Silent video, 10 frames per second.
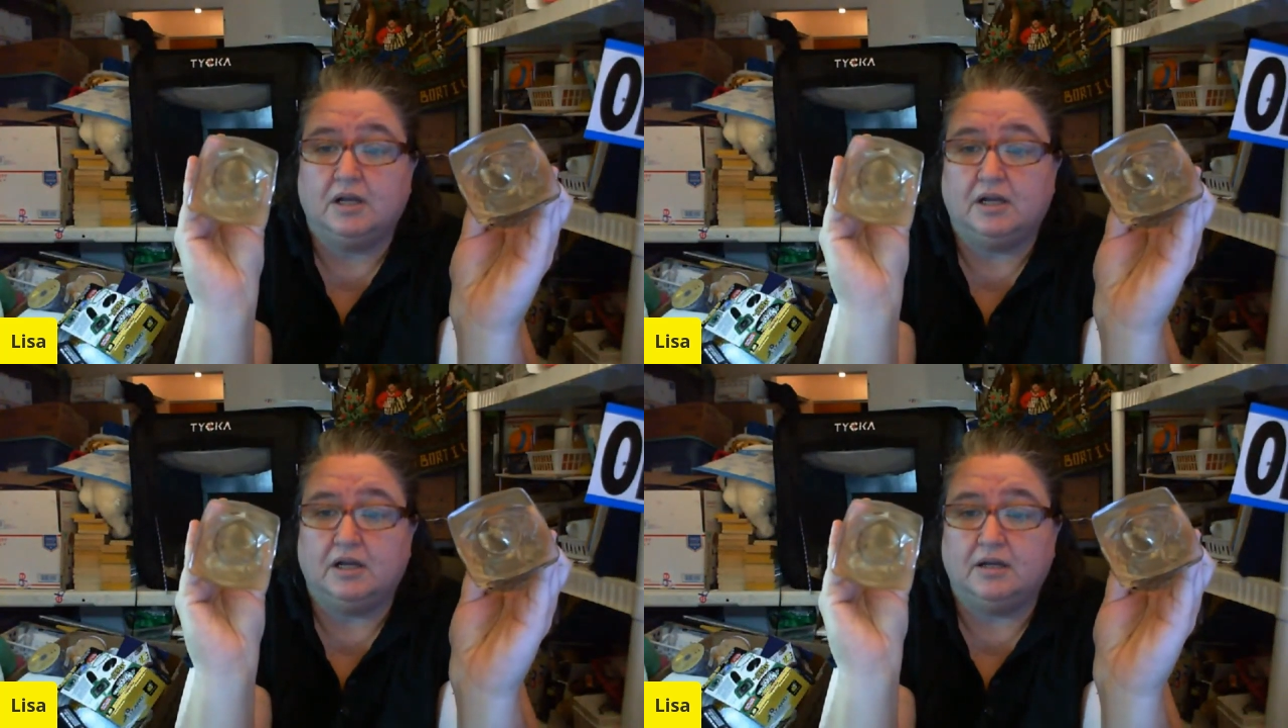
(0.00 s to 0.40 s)

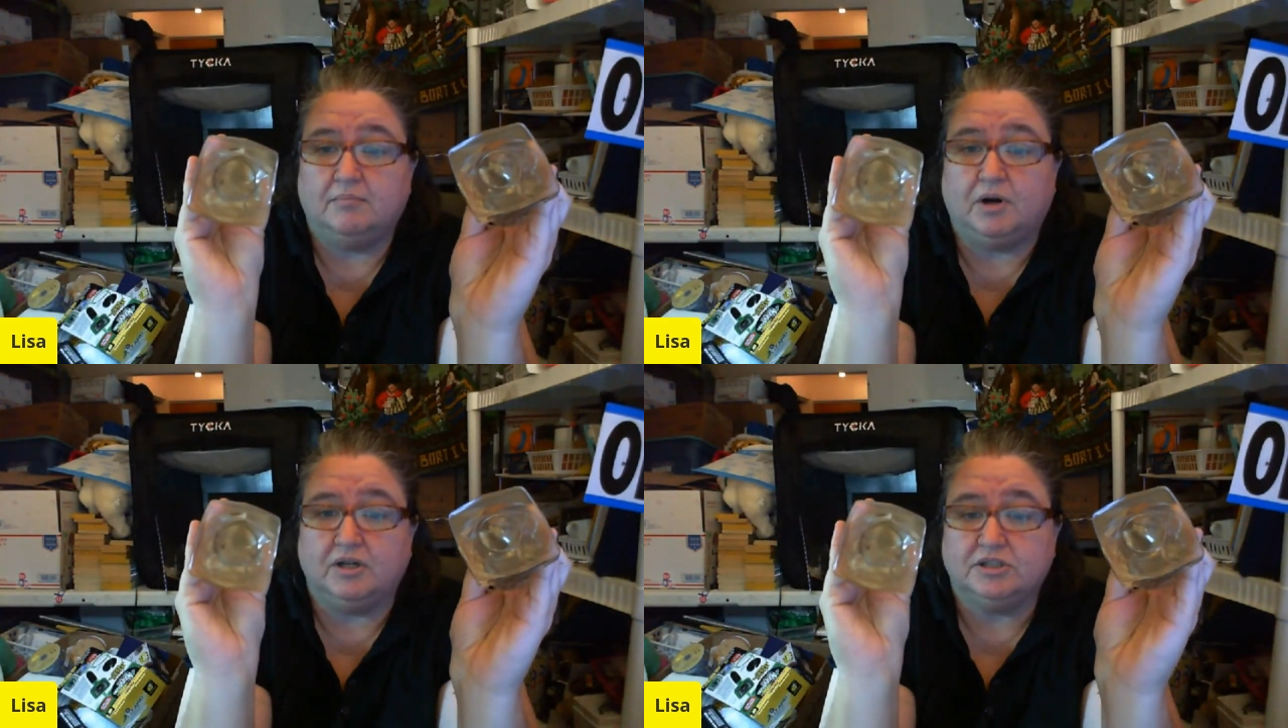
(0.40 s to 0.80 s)

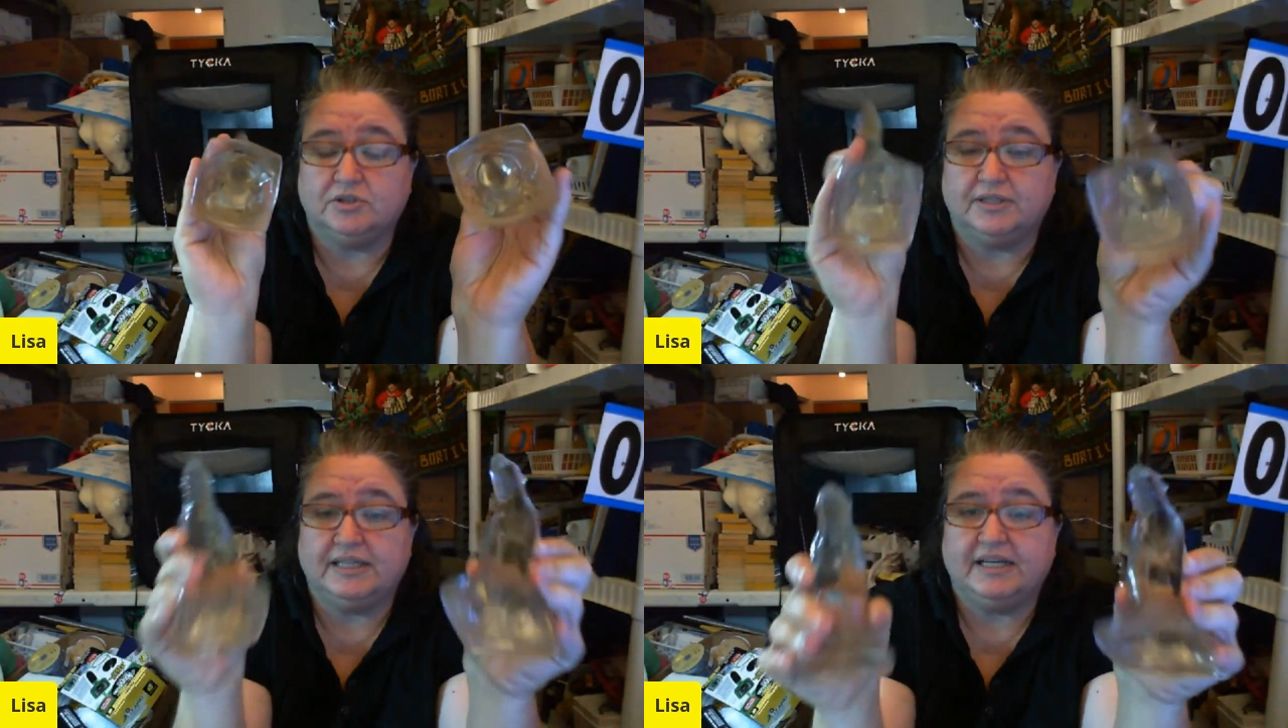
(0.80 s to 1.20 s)
marks
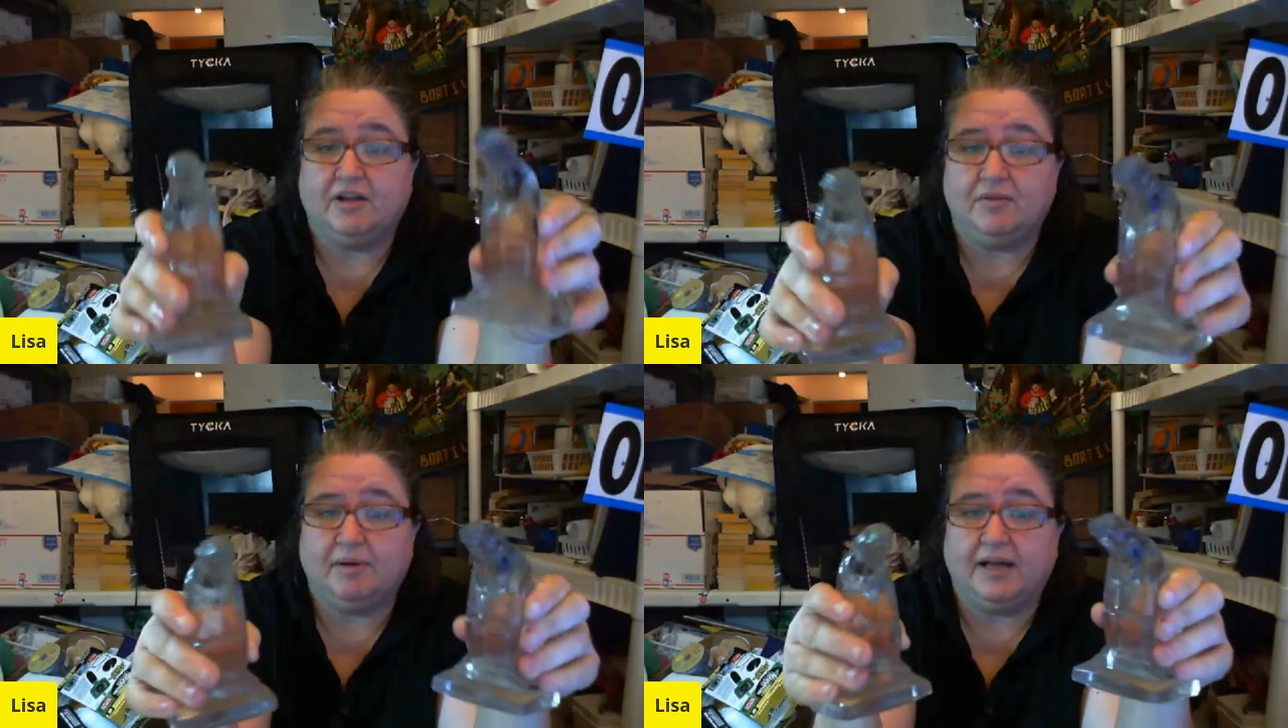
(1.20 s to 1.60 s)
or anything
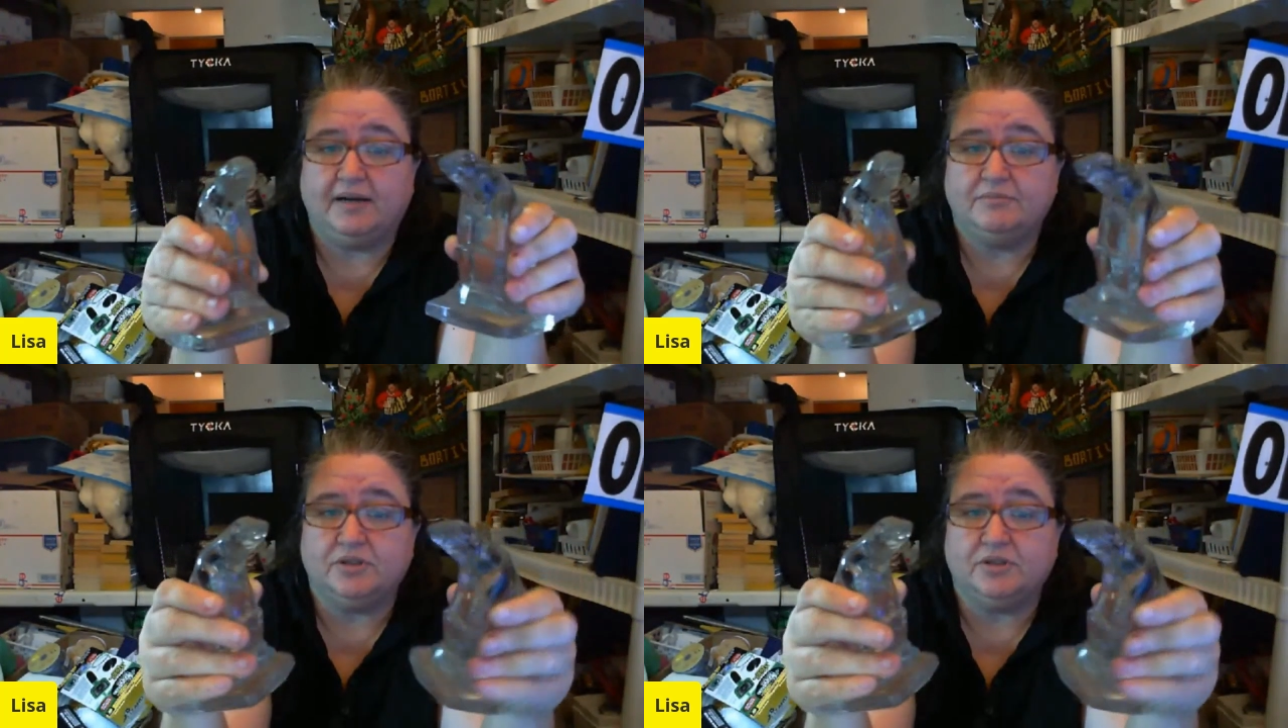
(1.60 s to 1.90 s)
on the bottom.